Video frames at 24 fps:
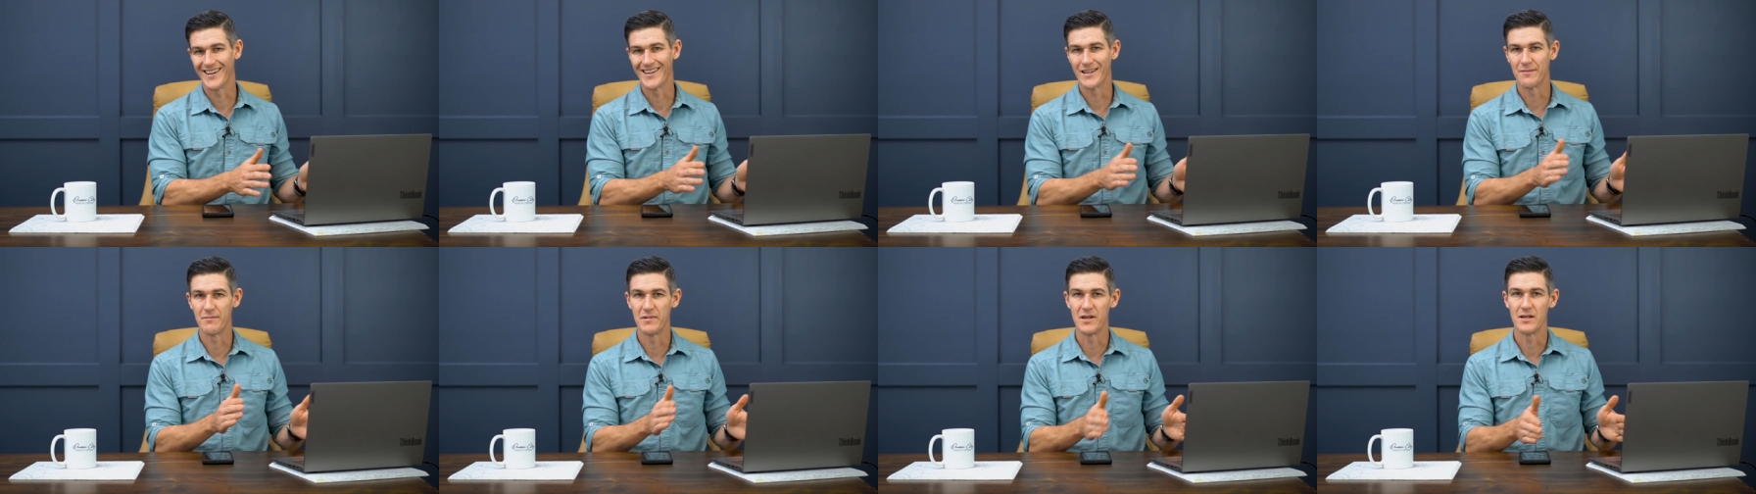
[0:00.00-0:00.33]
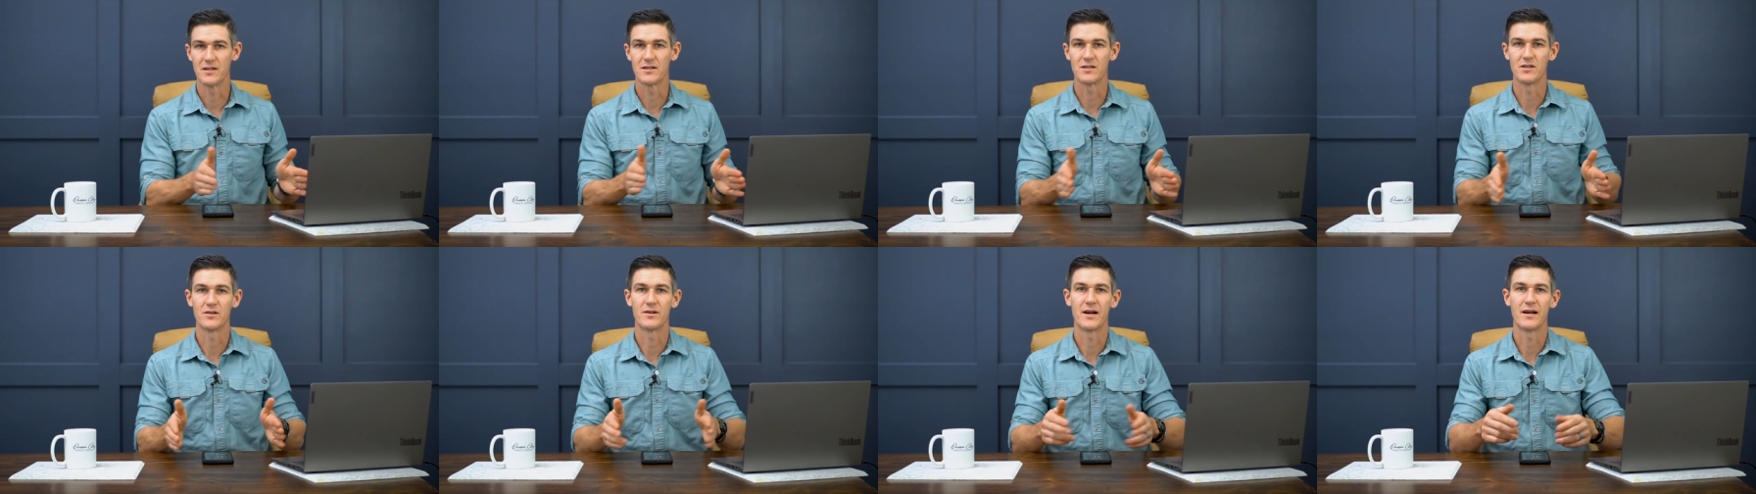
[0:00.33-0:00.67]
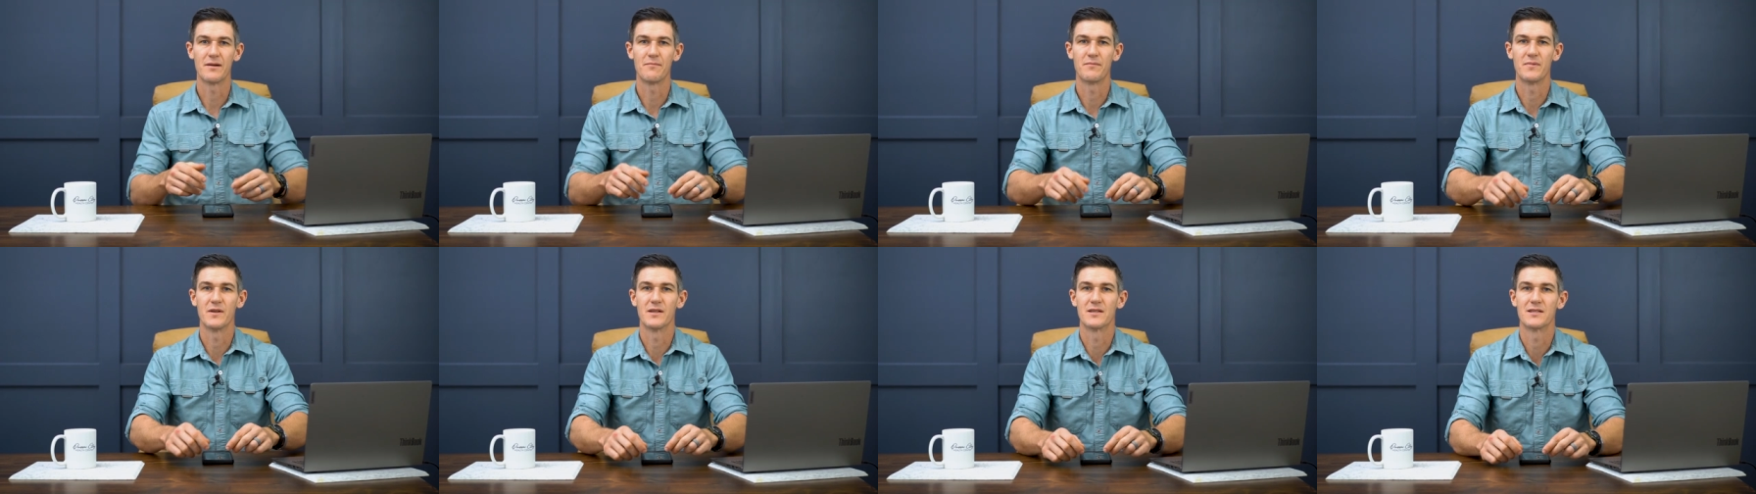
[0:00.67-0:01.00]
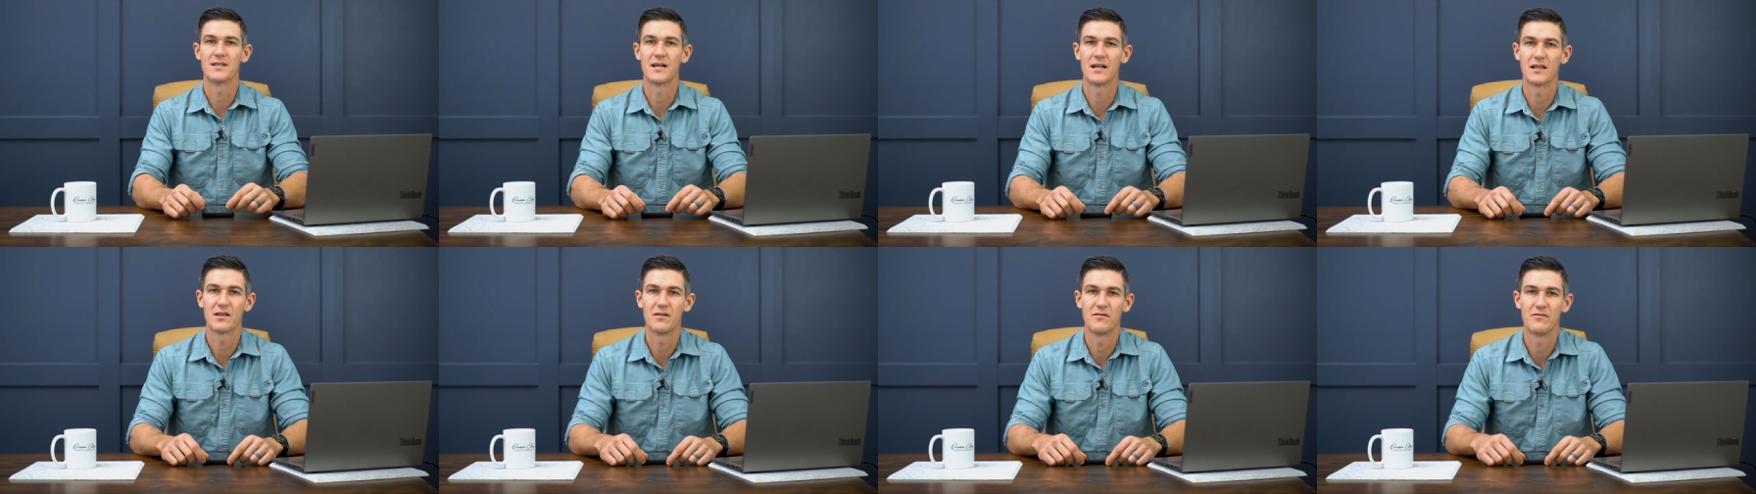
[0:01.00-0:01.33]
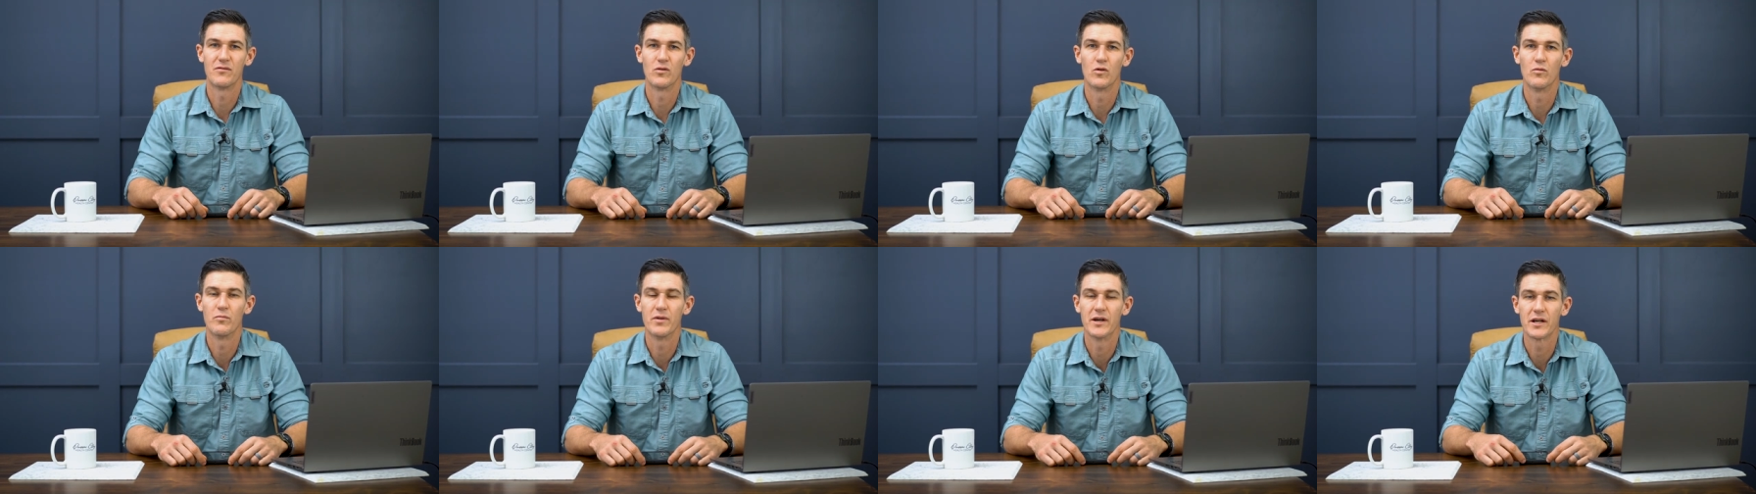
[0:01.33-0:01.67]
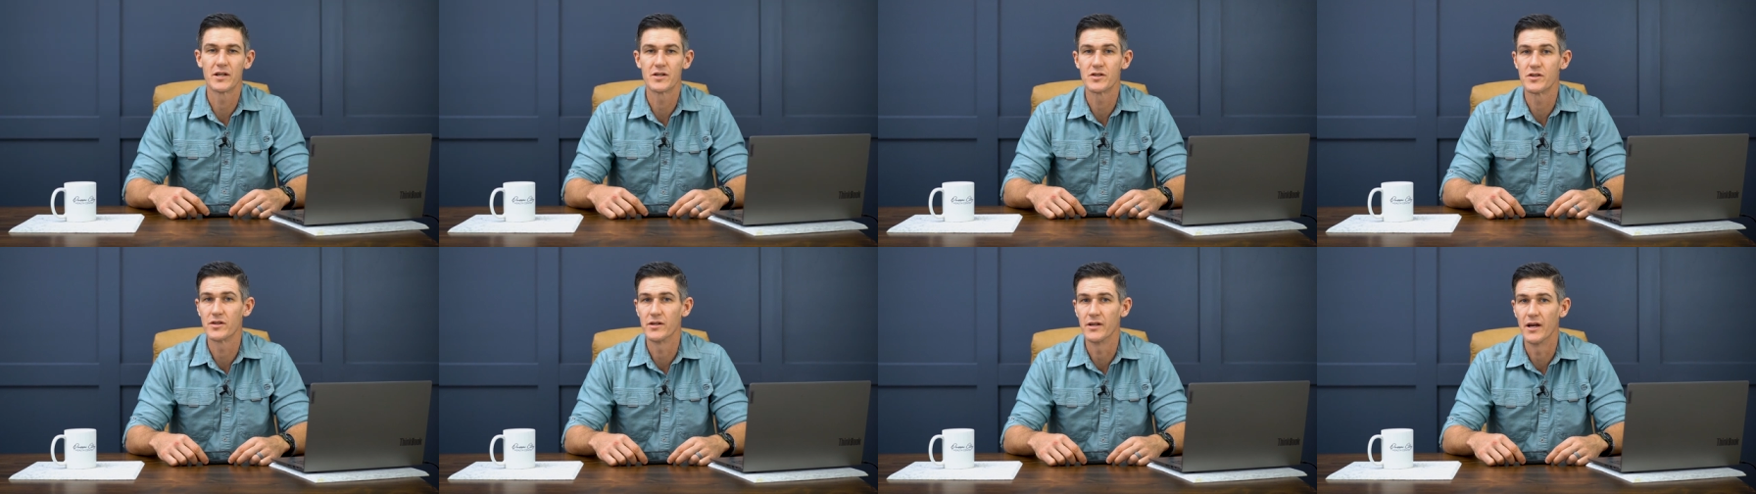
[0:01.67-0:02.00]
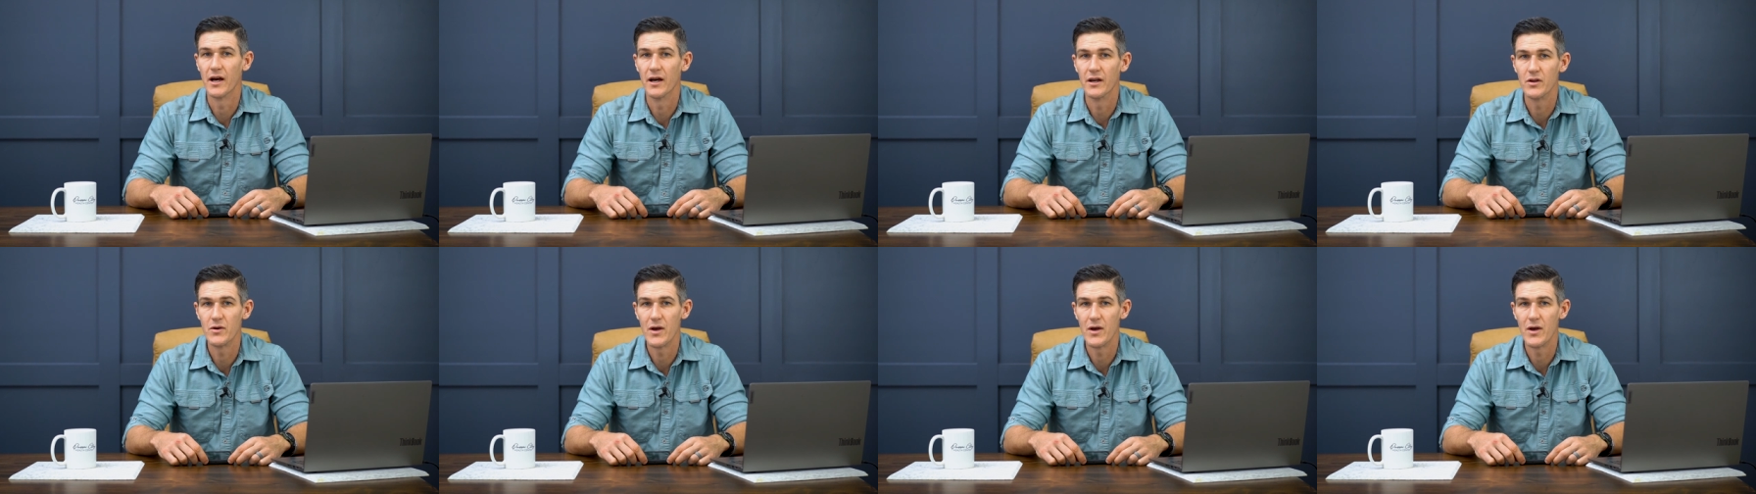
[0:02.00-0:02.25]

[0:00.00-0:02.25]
It means it's not the full picture yet.